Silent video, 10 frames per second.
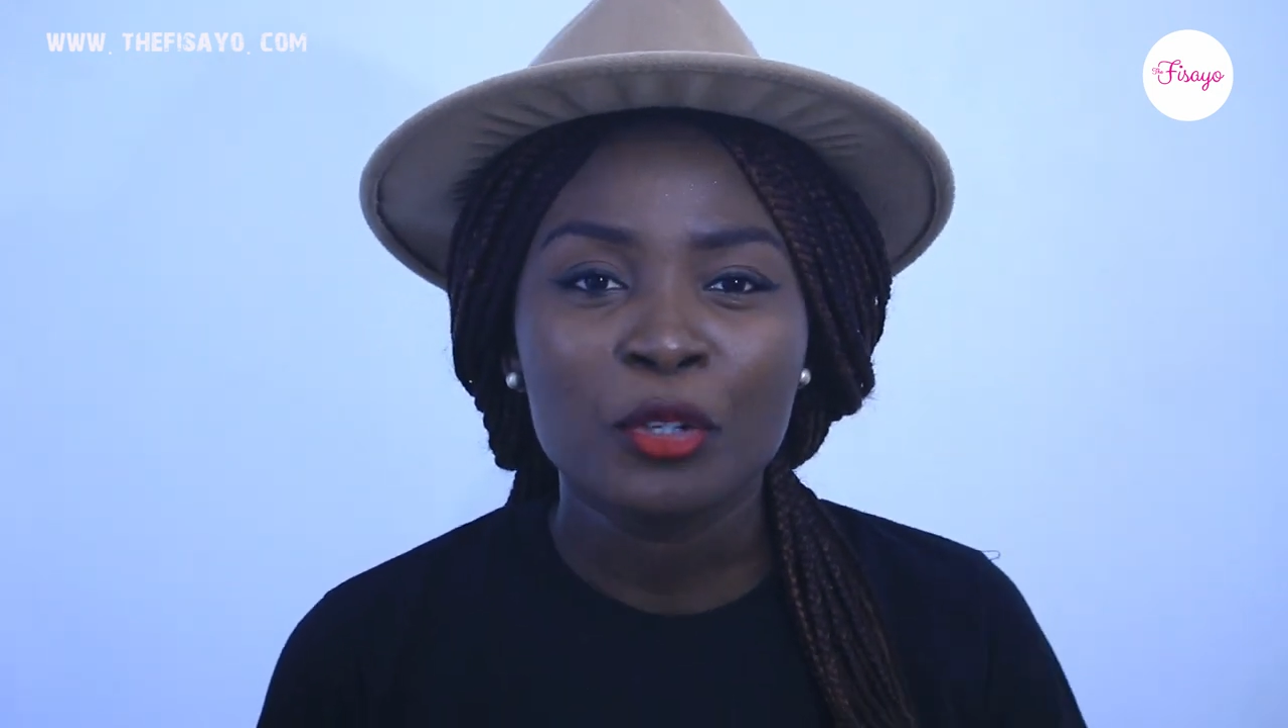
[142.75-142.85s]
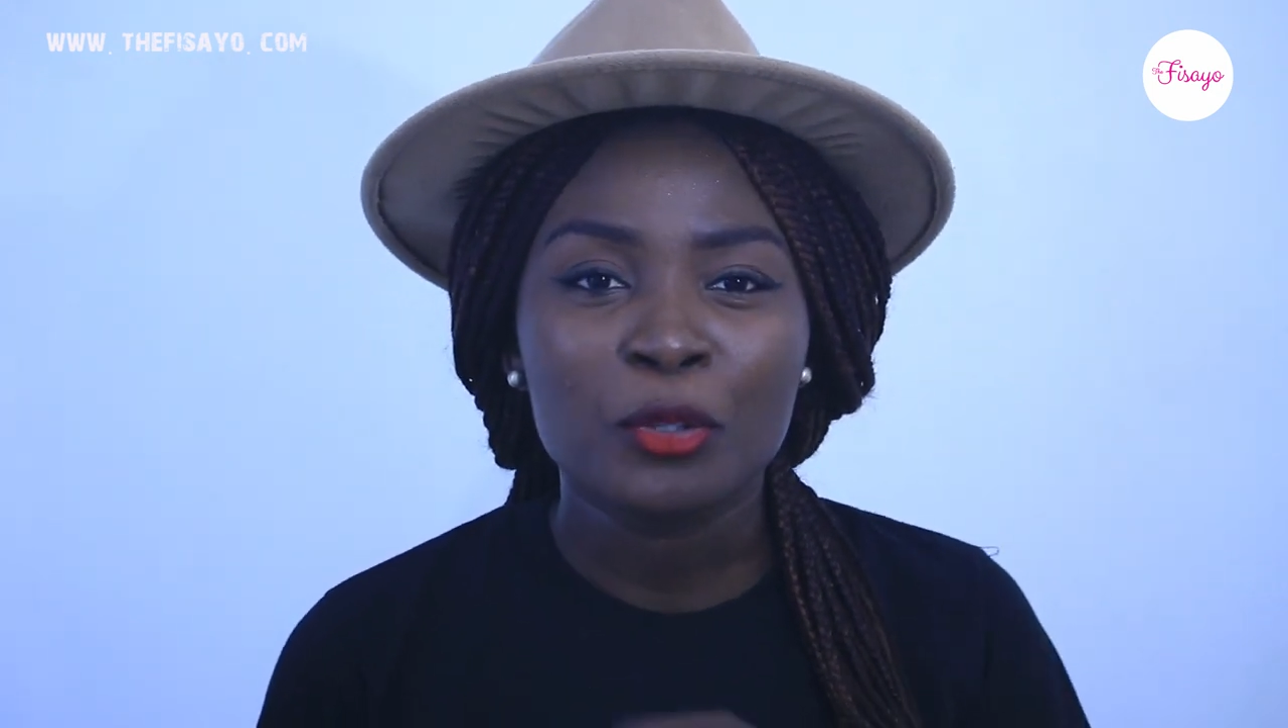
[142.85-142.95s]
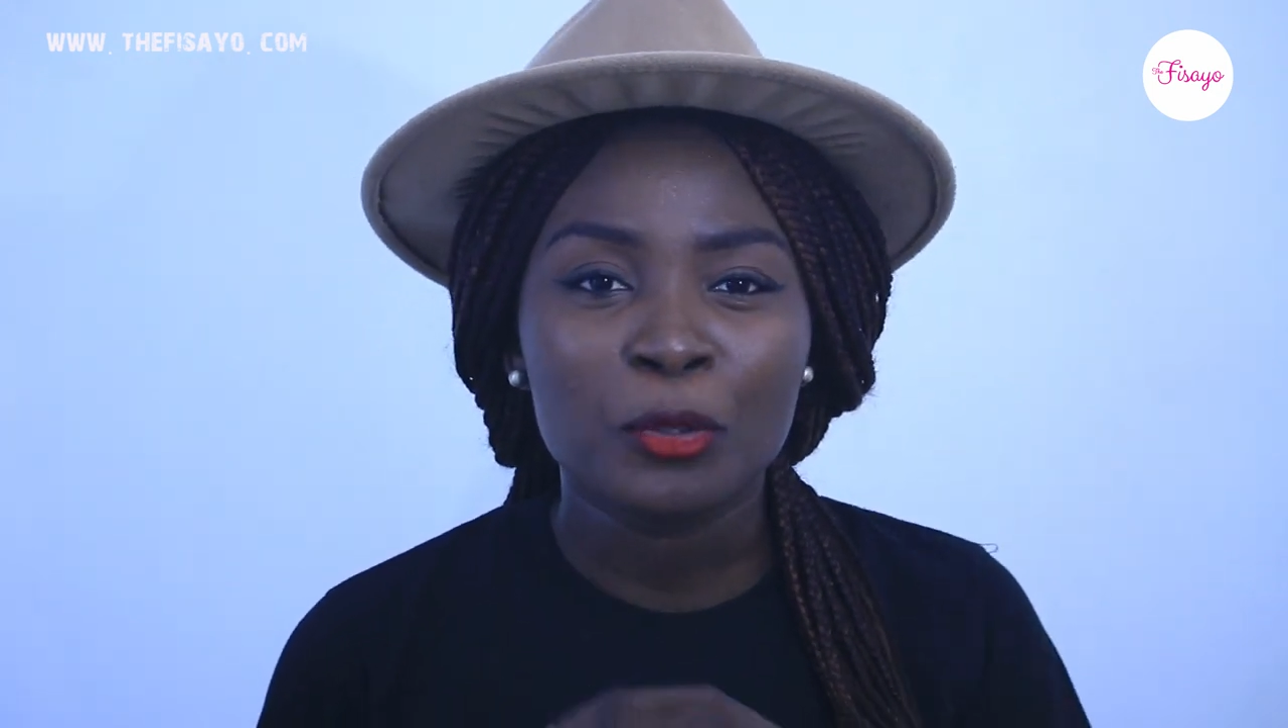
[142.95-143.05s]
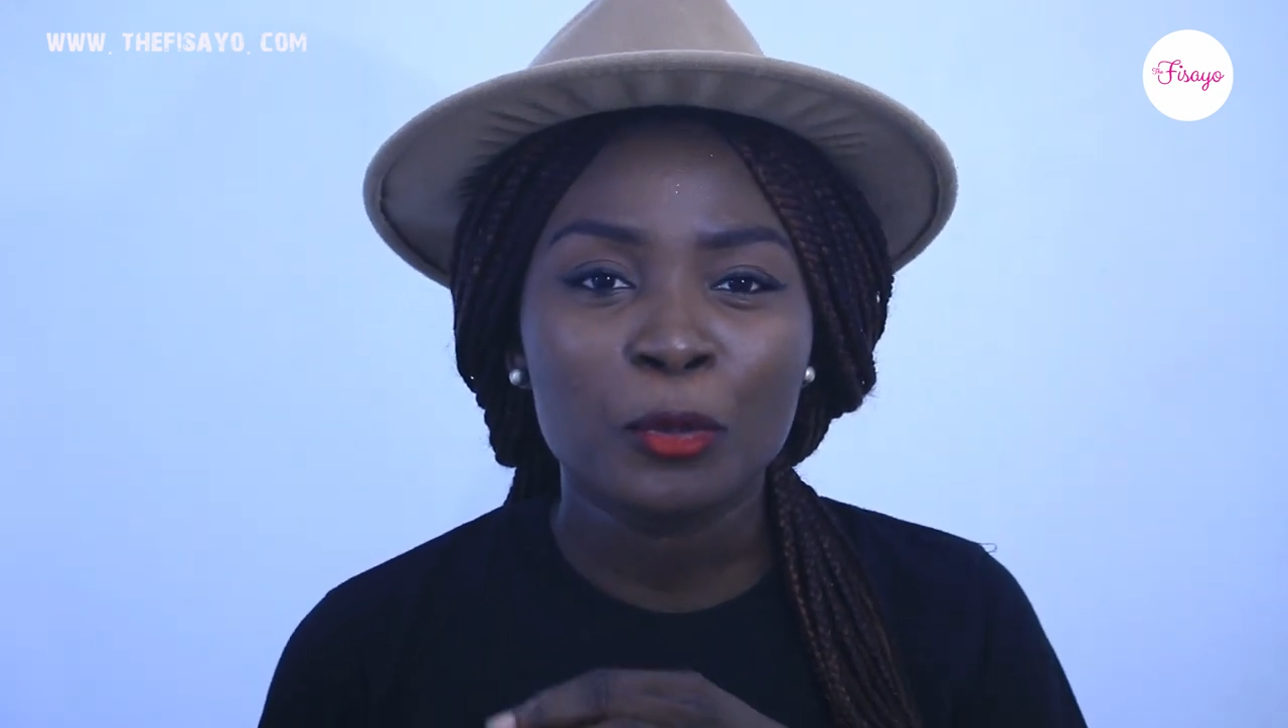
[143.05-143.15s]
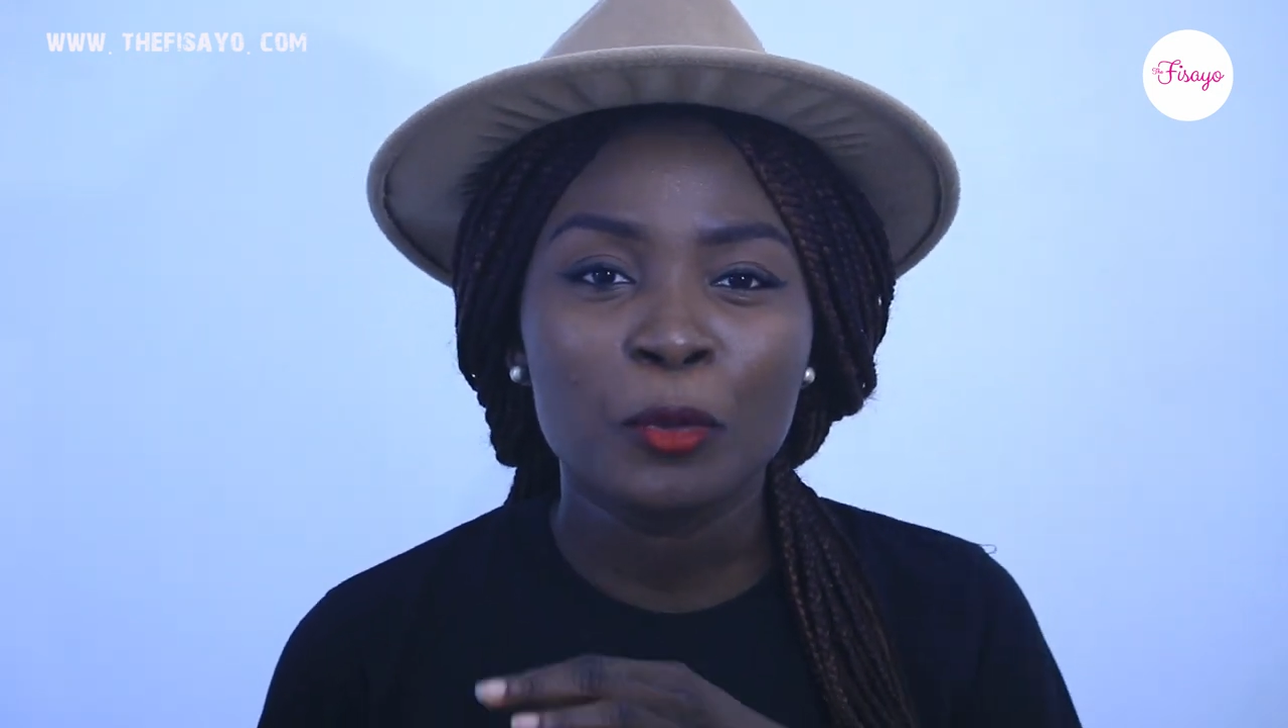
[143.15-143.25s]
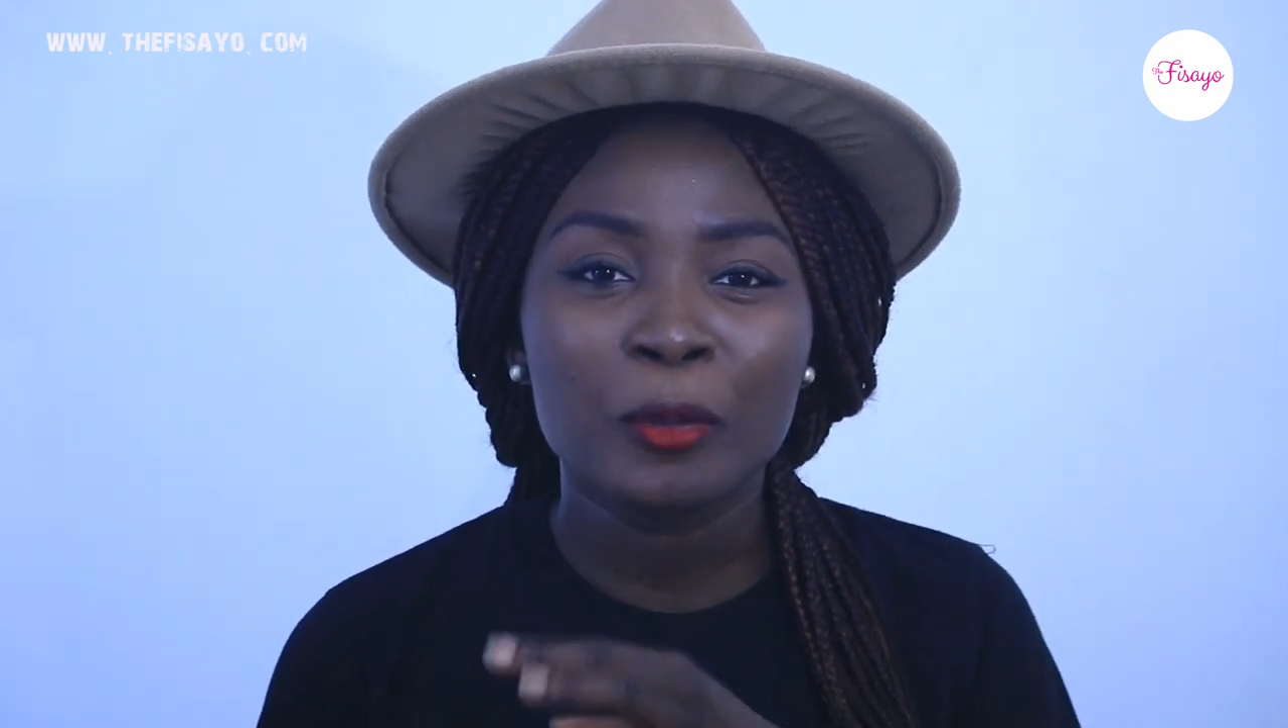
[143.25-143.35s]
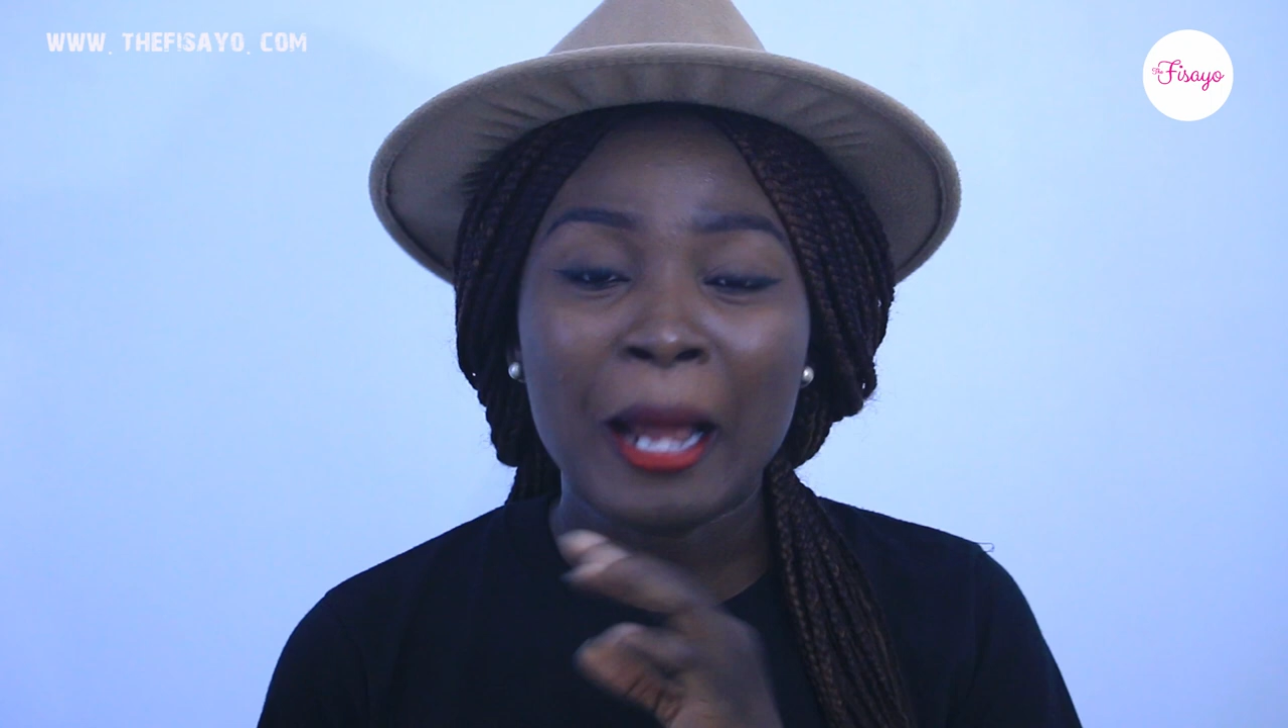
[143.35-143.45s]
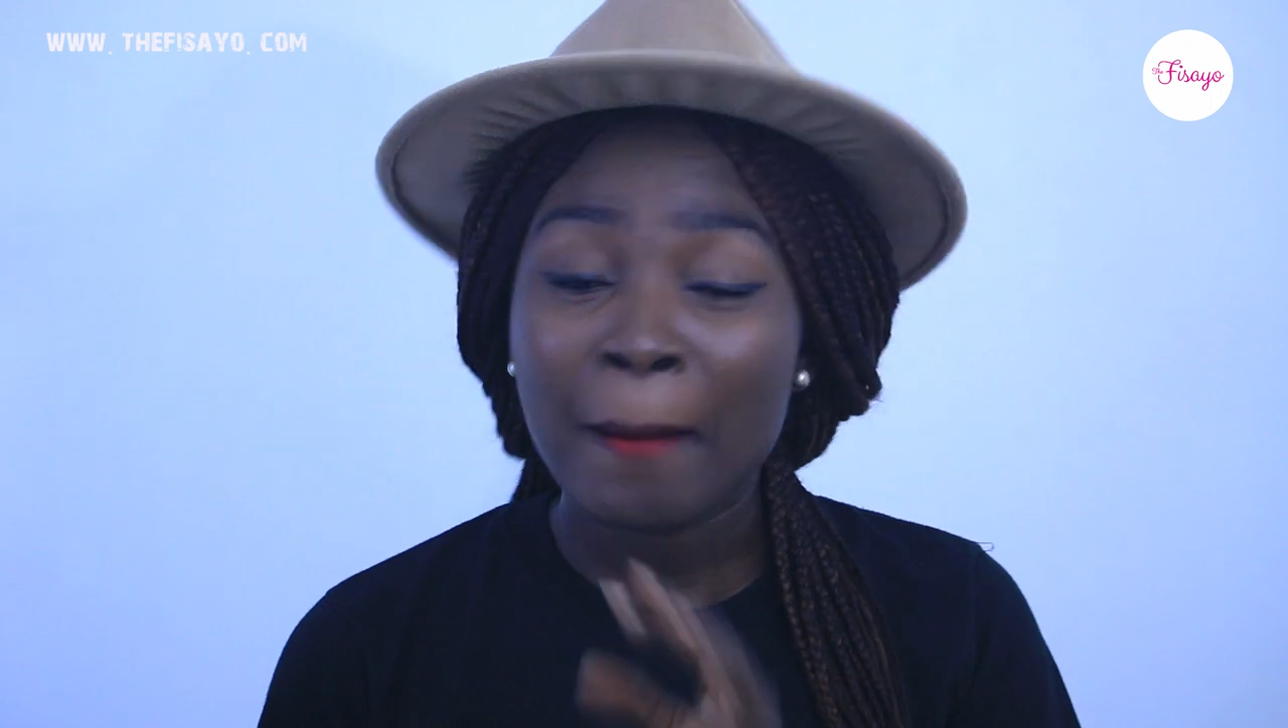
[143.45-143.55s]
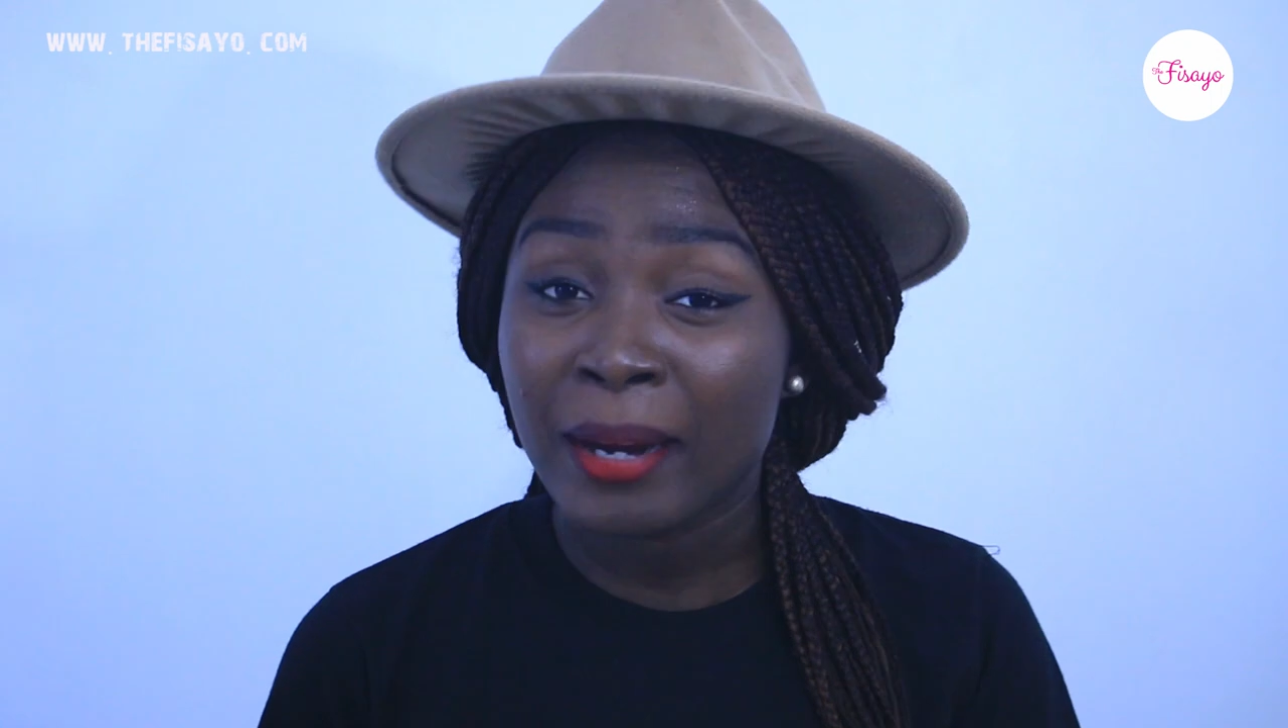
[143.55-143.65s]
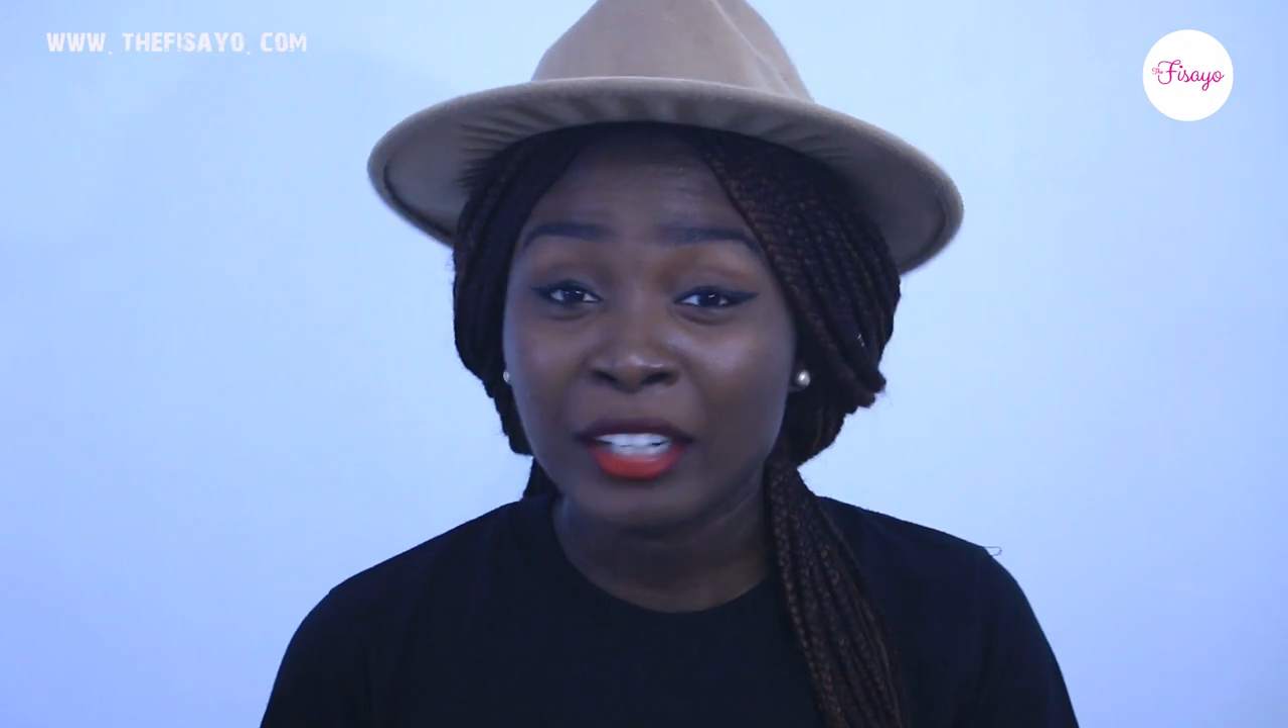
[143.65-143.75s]
So
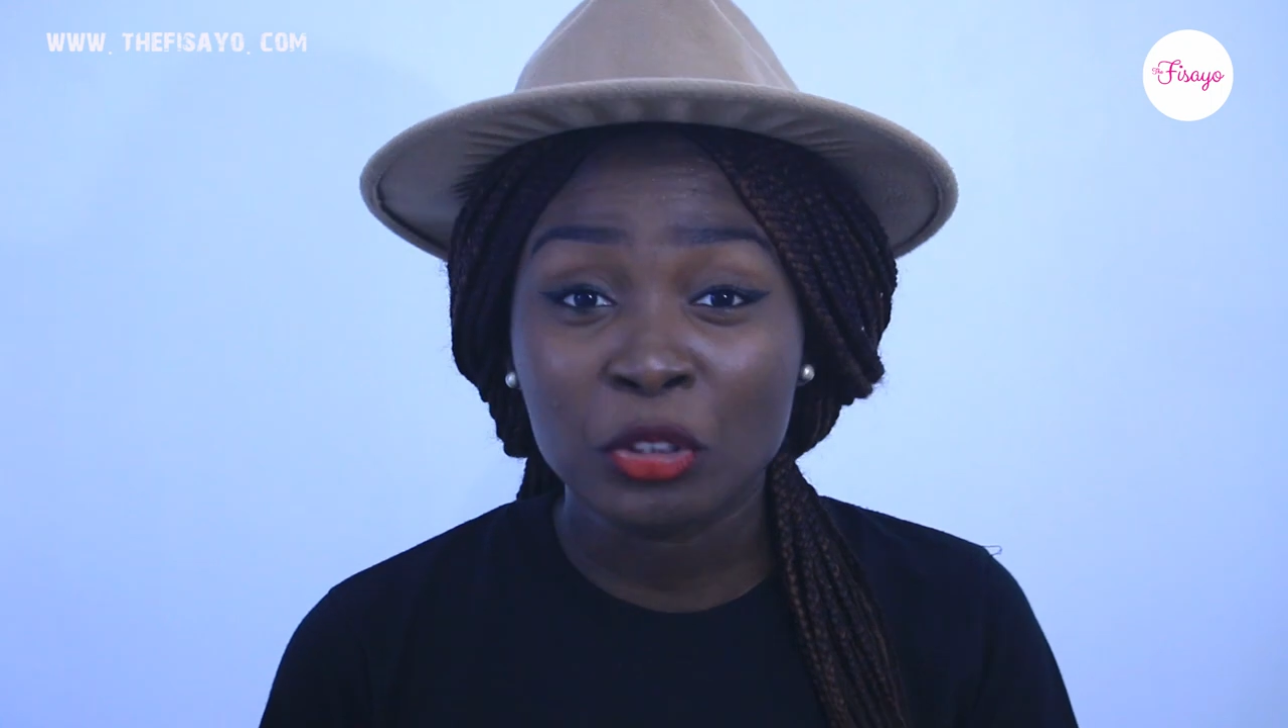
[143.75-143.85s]
that man